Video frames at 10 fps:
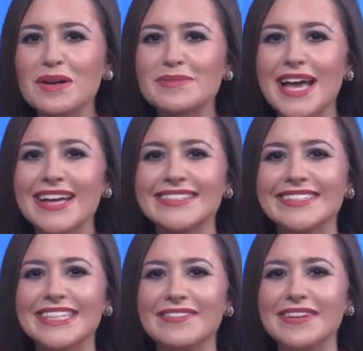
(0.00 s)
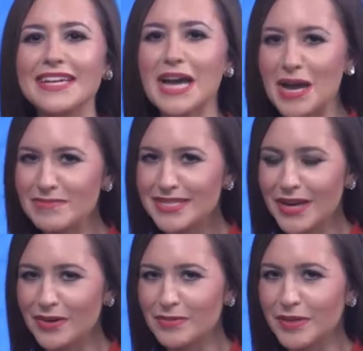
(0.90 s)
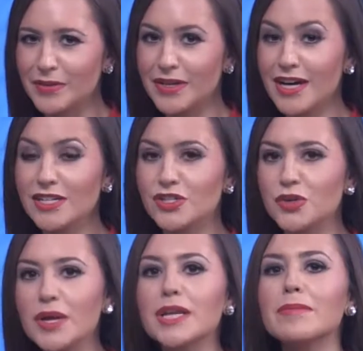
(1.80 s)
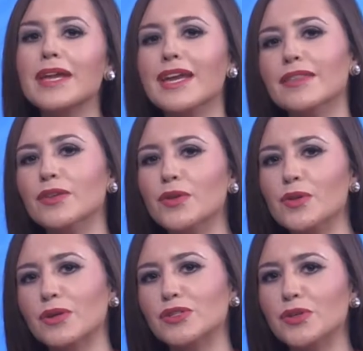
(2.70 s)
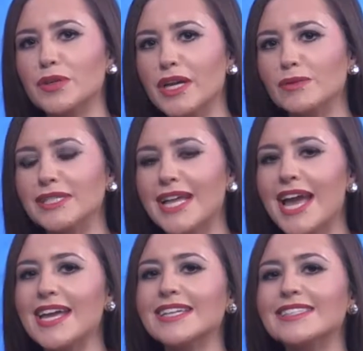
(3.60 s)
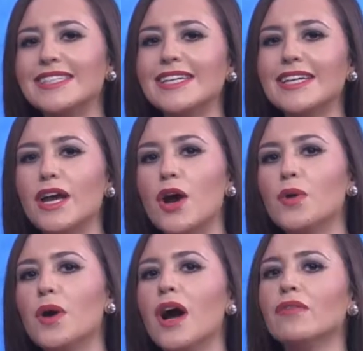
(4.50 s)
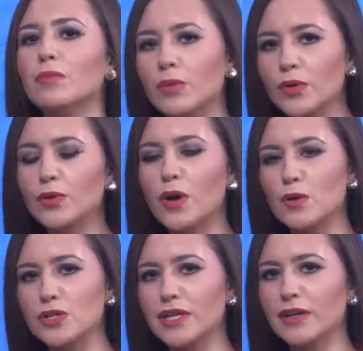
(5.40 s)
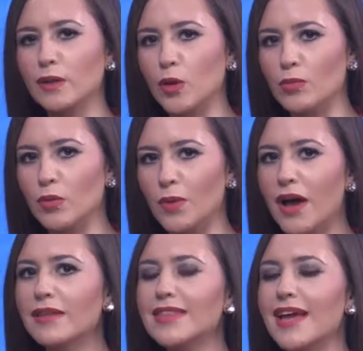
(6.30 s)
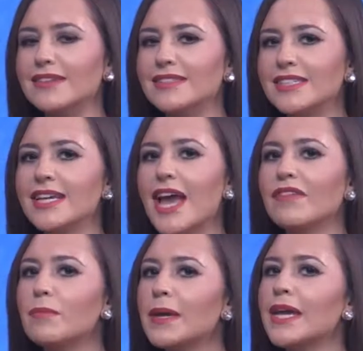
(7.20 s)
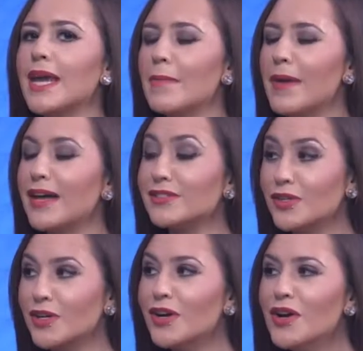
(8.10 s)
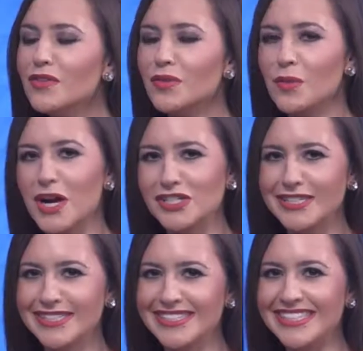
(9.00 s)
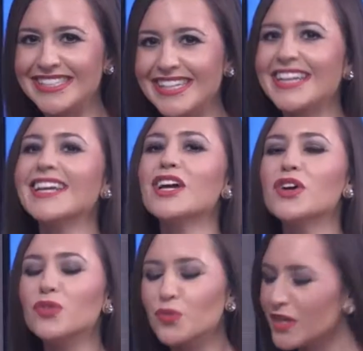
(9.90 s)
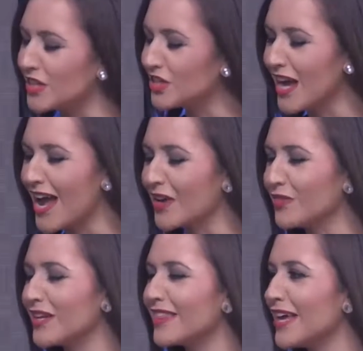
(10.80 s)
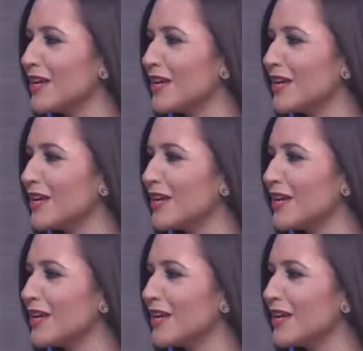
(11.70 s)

Welcome to AssetTV. I'm Sarah Makuda. Joining me in the New York studio today, CEO of Blue Ocean Global Wealth and CFP Ambassador for Washington, D.C., Rita Cheng. Rita,